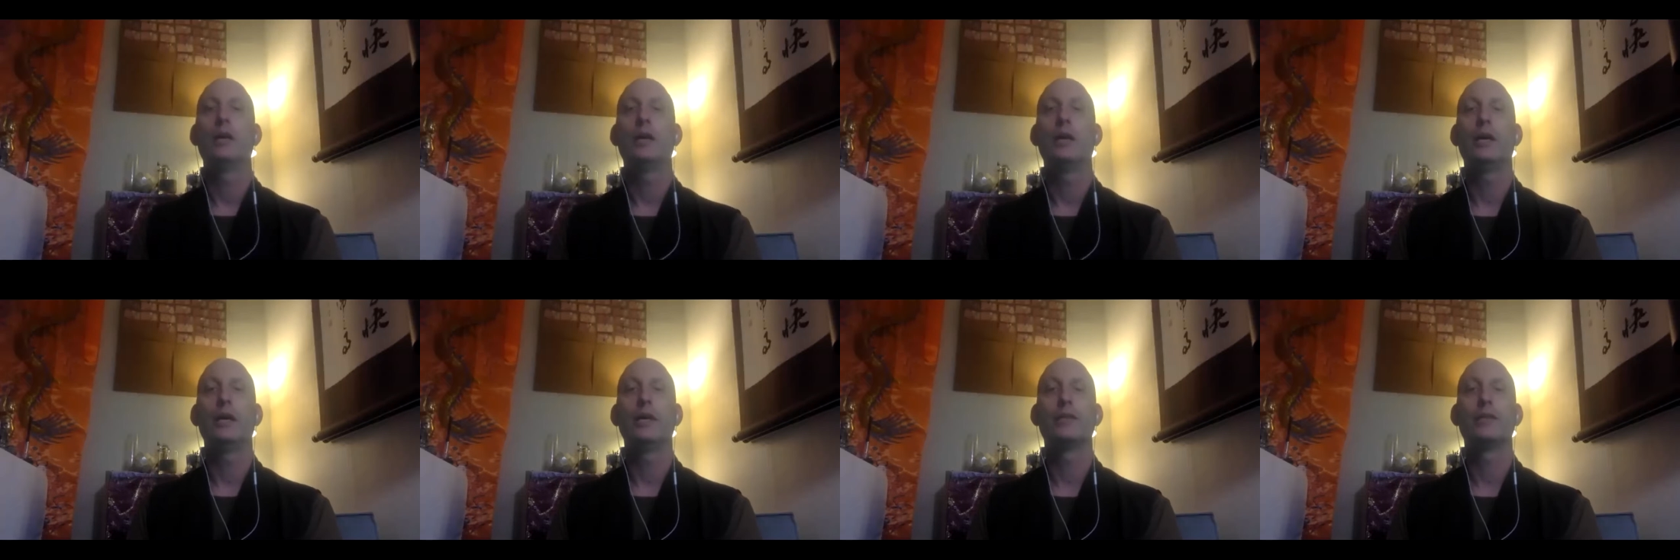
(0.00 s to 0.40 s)

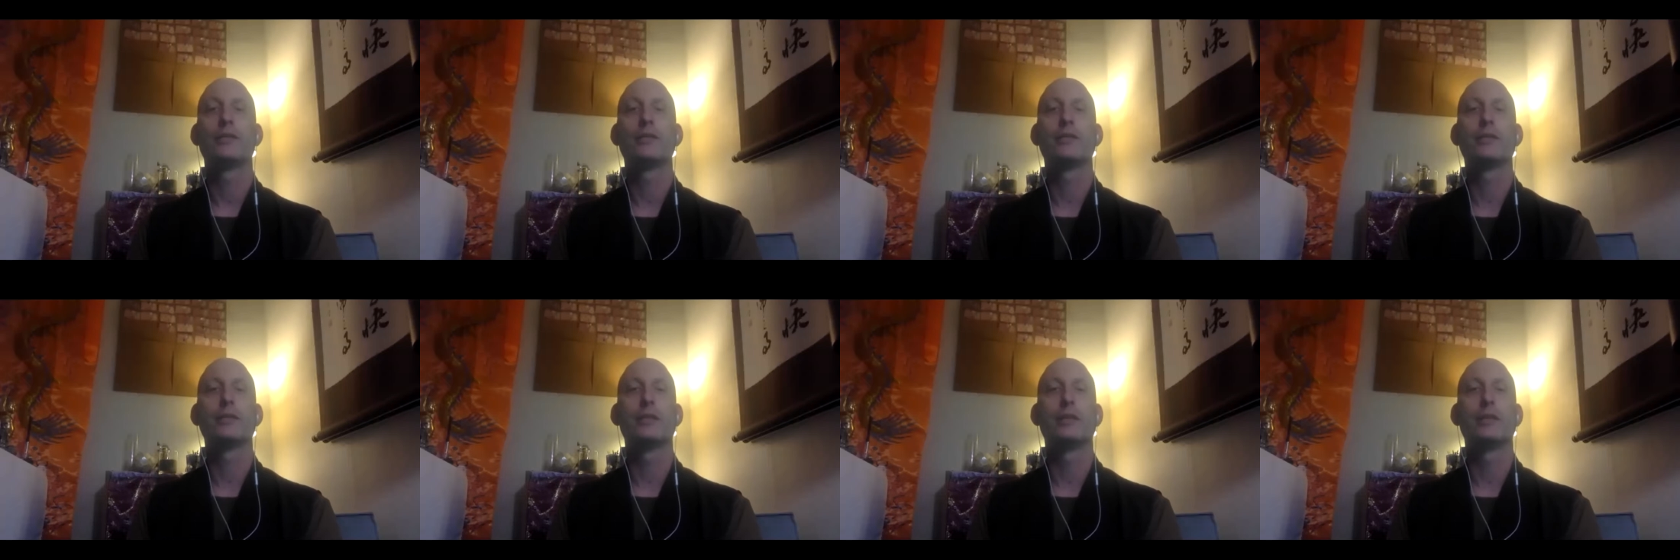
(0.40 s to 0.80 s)

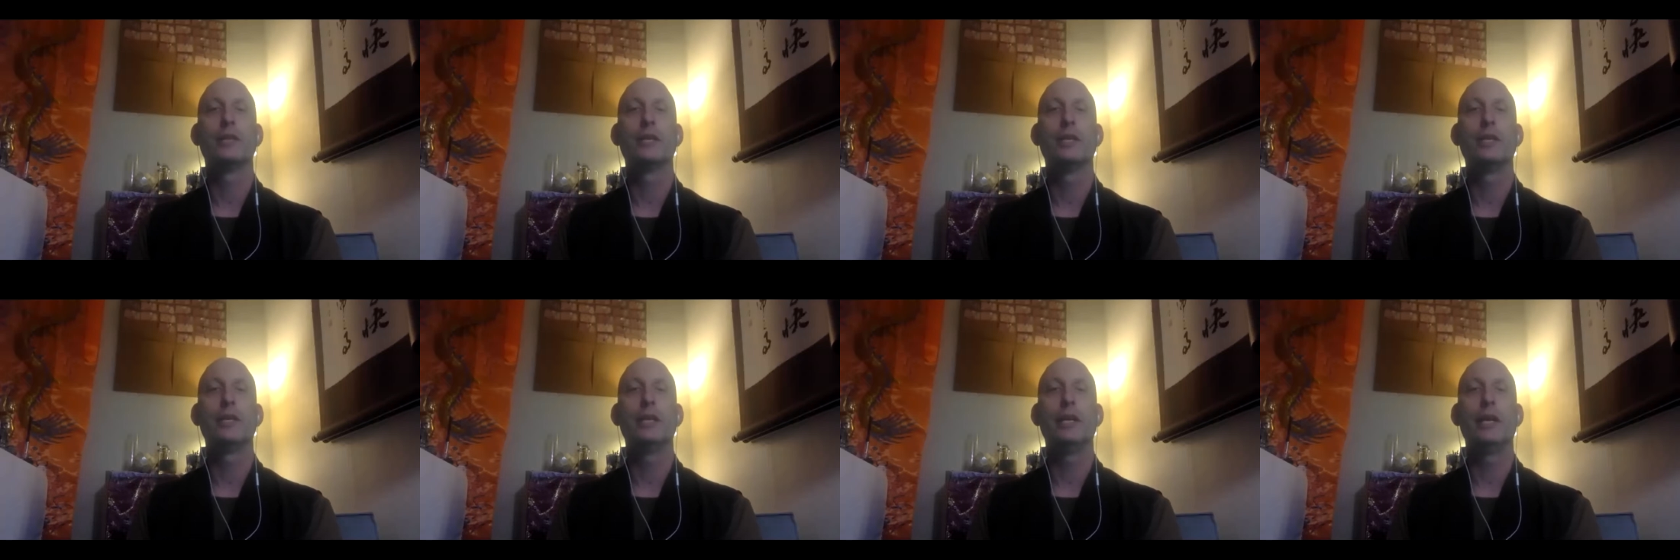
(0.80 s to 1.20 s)
it's
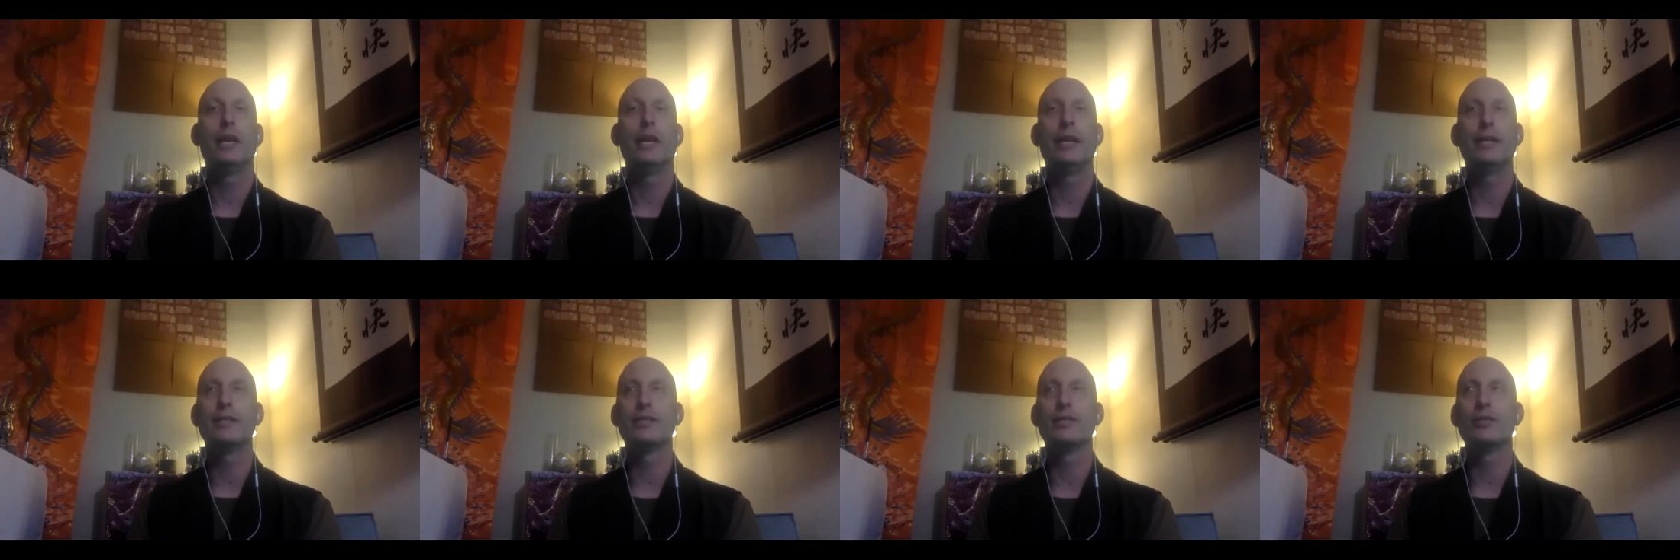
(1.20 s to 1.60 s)

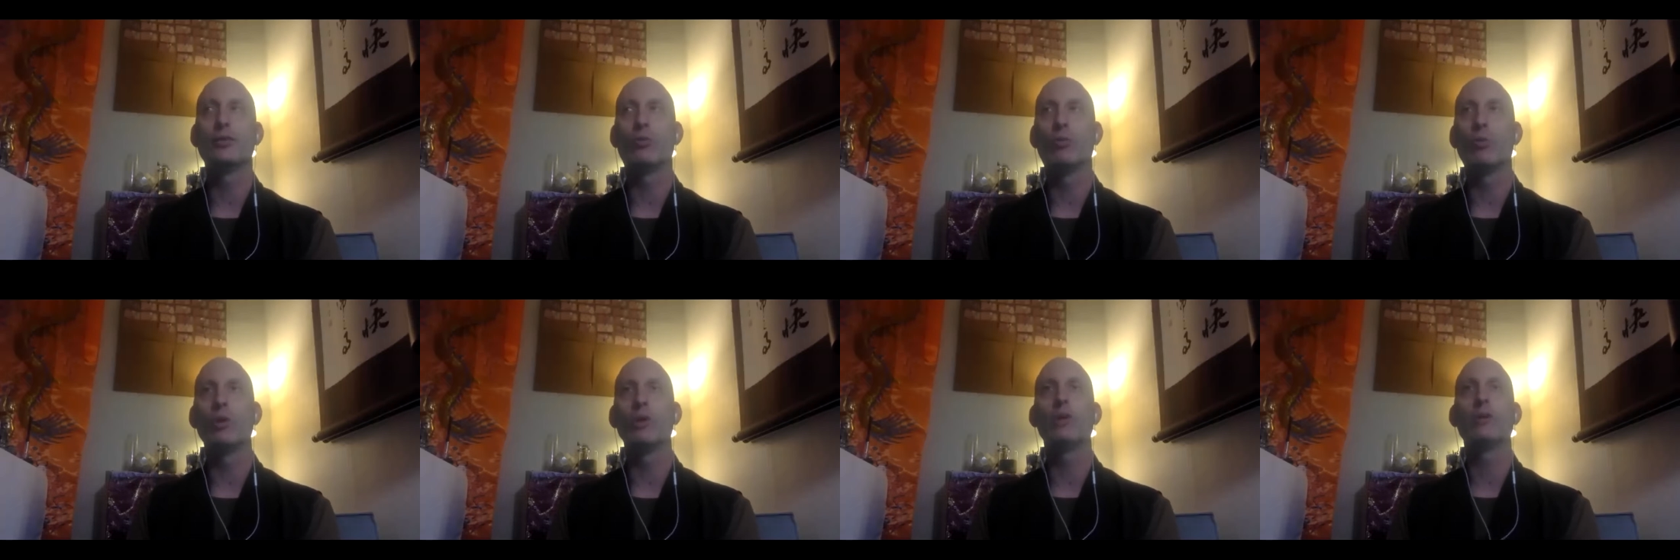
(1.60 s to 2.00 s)
the
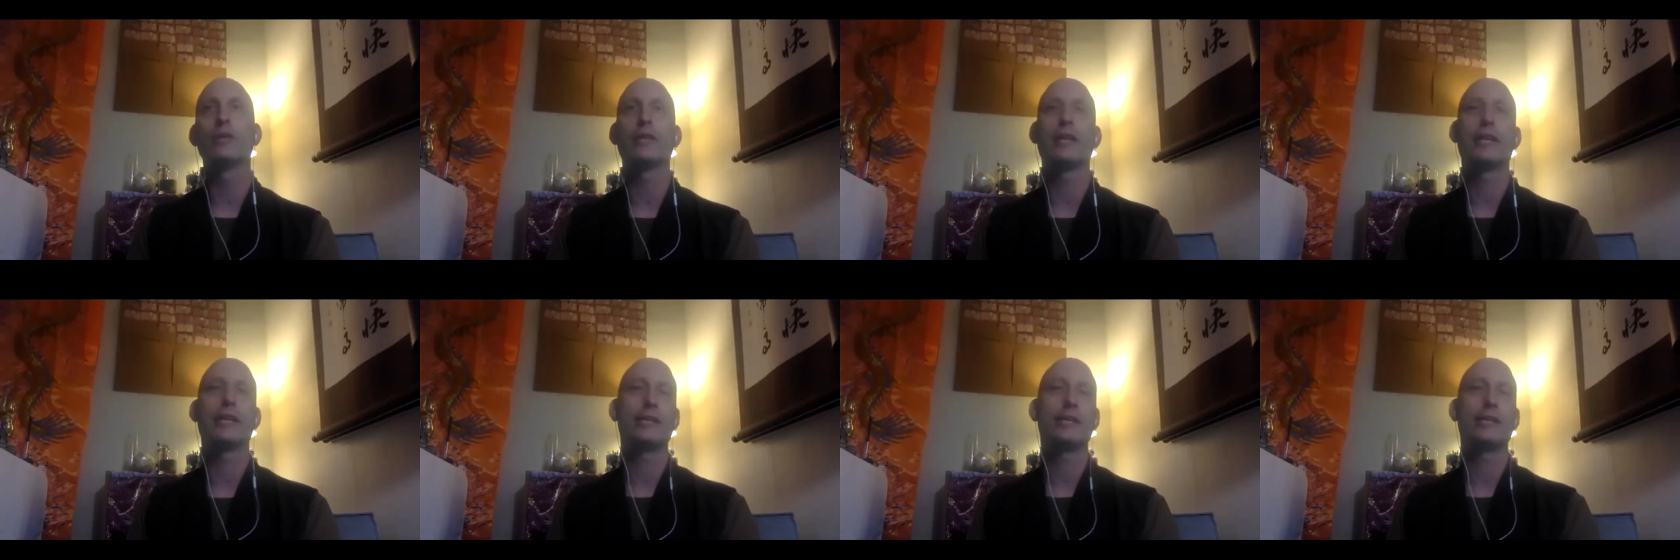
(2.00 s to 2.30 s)
world that